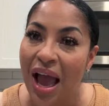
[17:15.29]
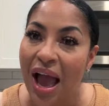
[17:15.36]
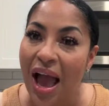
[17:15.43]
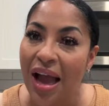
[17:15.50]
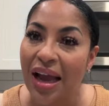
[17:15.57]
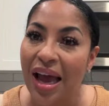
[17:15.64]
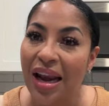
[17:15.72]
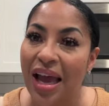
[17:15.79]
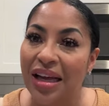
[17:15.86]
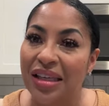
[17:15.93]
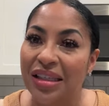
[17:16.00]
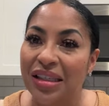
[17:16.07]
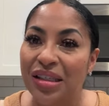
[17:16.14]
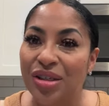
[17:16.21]
I got like a
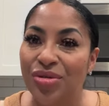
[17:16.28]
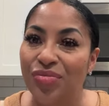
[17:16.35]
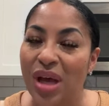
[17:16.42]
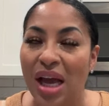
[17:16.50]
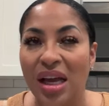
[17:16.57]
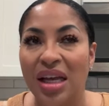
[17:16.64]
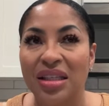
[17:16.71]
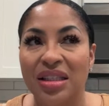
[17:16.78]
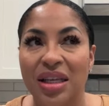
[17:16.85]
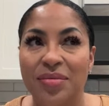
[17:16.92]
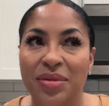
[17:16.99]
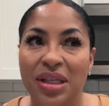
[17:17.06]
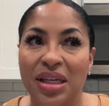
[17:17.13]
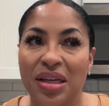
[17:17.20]
little, I got
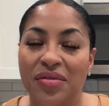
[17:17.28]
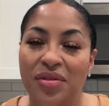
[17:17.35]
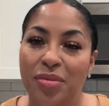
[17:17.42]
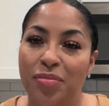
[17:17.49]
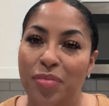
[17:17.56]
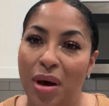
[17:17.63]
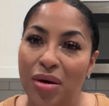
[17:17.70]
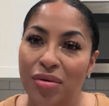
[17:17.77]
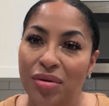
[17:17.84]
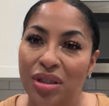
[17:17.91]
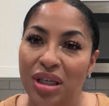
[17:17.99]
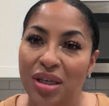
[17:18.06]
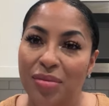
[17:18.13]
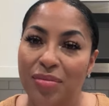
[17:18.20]
something of a
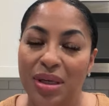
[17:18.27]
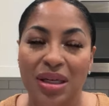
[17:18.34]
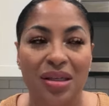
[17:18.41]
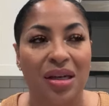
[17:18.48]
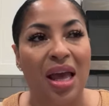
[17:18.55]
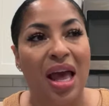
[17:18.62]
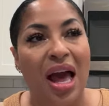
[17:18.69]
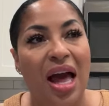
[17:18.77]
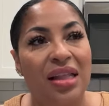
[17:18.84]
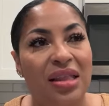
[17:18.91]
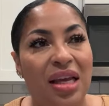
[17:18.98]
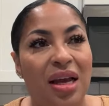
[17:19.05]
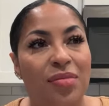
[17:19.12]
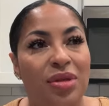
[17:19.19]
bulging, but I
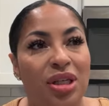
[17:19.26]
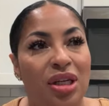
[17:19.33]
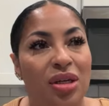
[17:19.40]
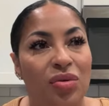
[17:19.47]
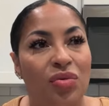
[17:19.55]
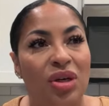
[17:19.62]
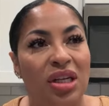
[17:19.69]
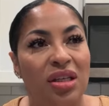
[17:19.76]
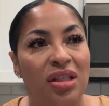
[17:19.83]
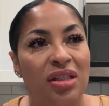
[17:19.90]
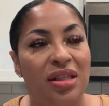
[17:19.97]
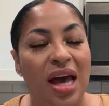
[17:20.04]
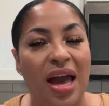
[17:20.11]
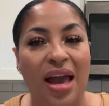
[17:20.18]
think I'm dealing with a
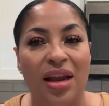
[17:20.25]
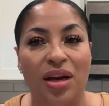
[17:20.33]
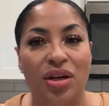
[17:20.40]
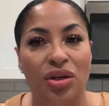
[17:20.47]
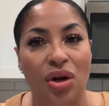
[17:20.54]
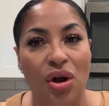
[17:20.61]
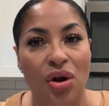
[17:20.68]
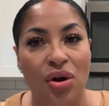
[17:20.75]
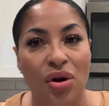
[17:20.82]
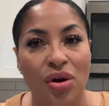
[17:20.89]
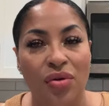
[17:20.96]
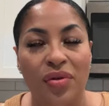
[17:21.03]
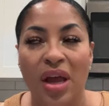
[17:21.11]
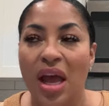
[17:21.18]
sciatic
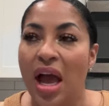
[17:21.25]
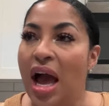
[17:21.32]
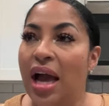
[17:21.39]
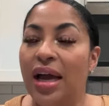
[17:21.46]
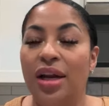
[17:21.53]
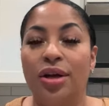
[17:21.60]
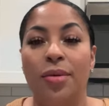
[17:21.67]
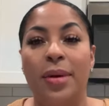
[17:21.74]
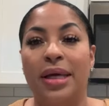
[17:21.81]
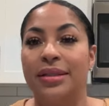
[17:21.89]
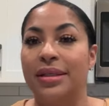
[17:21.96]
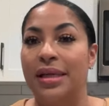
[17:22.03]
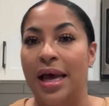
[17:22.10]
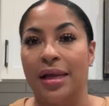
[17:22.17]
nerve. I got to go back to
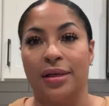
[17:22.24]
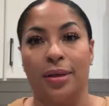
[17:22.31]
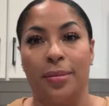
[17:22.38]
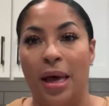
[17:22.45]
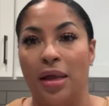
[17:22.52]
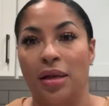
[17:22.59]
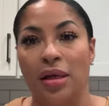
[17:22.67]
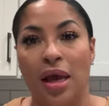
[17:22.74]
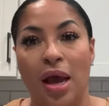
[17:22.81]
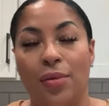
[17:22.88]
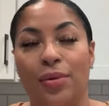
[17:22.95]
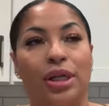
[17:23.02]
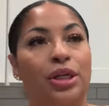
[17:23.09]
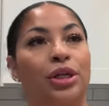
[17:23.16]
doctor about it. I
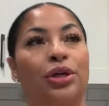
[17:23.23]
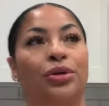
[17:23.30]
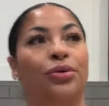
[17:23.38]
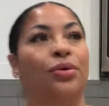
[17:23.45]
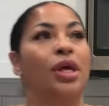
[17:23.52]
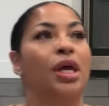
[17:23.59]
really do.